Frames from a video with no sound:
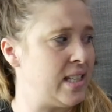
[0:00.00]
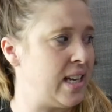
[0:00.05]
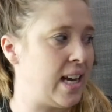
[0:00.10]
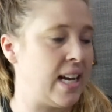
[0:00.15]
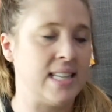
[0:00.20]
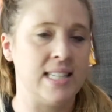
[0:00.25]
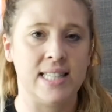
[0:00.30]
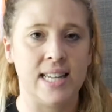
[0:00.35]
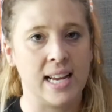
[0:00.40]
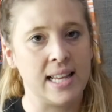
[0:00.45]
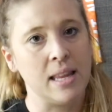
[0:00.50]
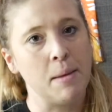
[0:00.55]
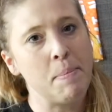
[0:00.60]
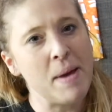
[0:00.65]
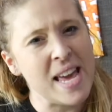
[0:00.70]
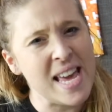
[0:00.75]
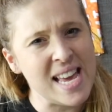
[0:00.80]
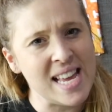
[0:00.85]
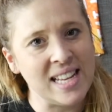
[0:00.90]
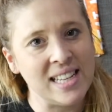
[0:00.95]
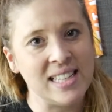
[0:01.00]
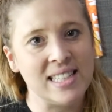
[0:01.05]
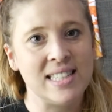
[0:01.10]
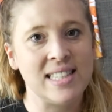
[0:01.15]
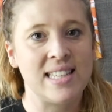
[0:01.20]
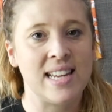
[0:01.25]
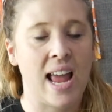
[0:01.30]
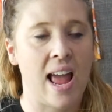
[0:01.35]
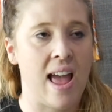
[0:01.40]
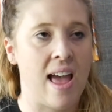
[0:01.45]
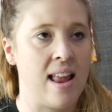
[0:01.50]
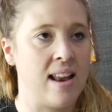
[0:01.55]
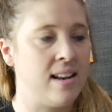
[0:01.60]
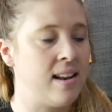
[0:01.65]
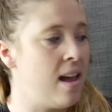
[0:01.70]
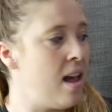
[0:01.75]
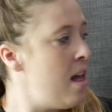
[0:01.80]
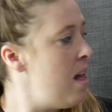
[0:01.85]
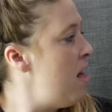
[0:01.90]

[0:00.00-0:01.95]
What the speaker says: Like I designed the pins and